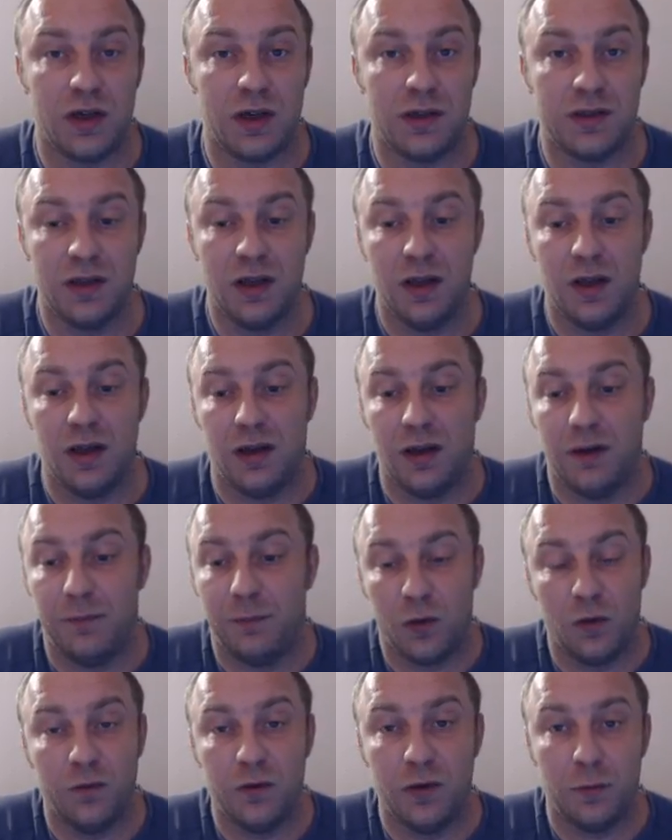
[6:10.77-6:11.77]
just
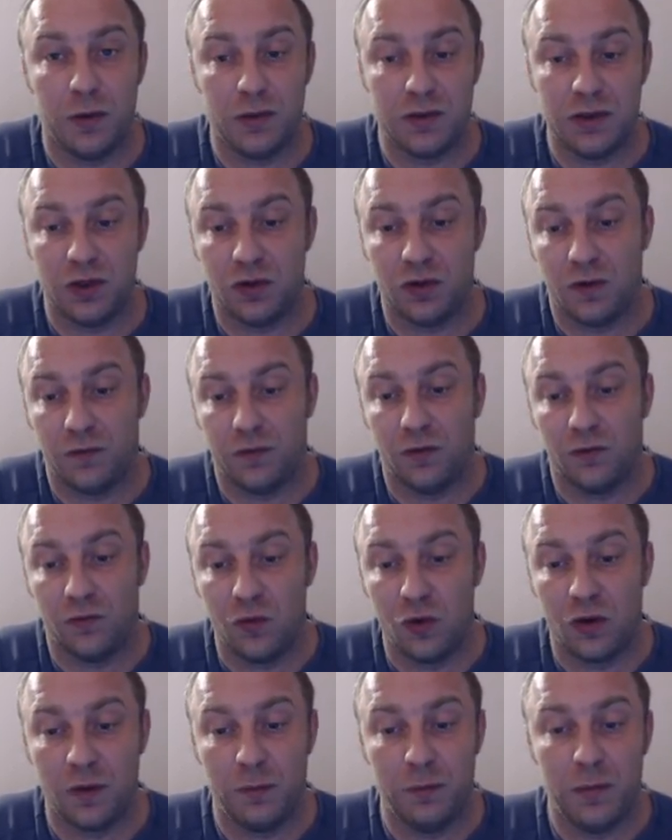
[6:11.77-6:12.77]
improve the position of the
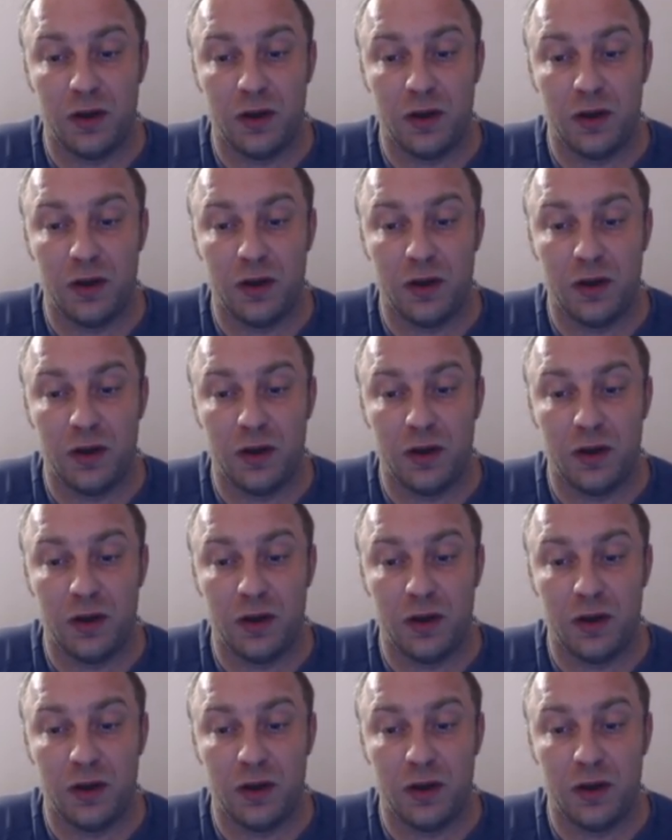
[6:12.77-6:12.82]
rook,